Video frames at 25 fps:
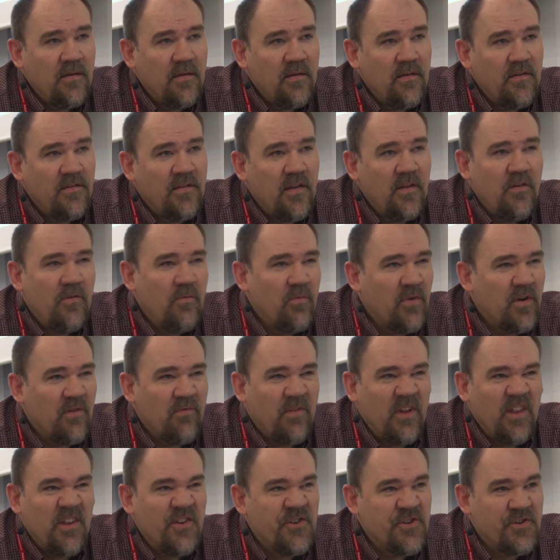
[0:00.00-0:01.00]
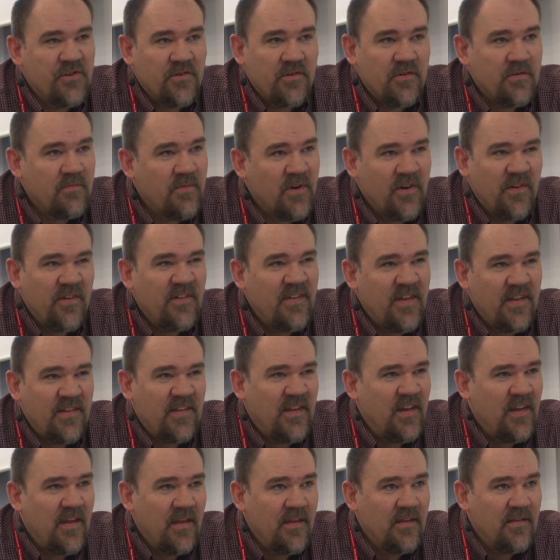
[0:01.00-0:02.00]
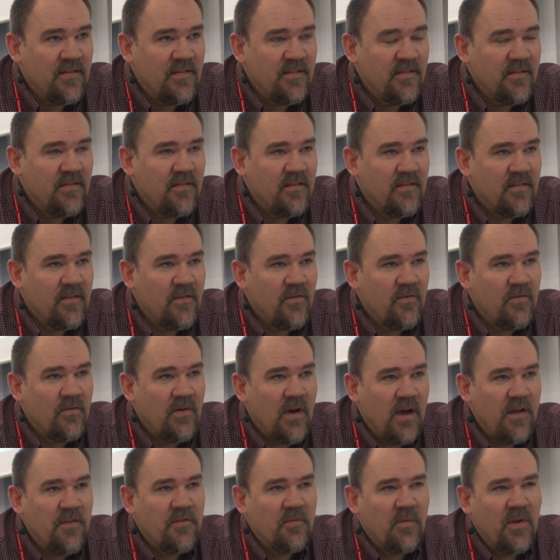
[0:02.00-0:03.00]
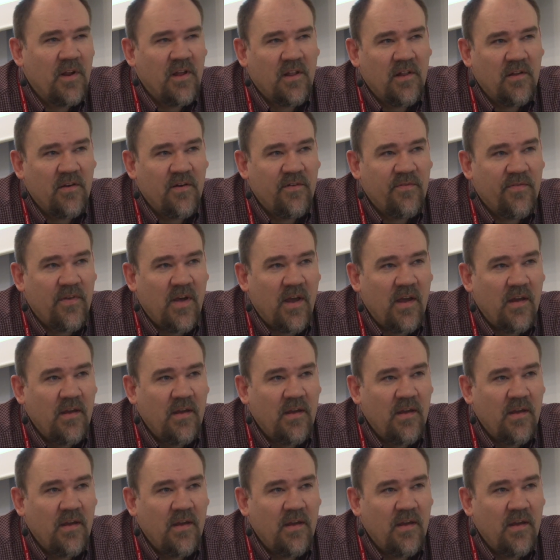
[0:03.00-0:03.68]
You said you weren't really sure what good testing is, so I just want to clarify.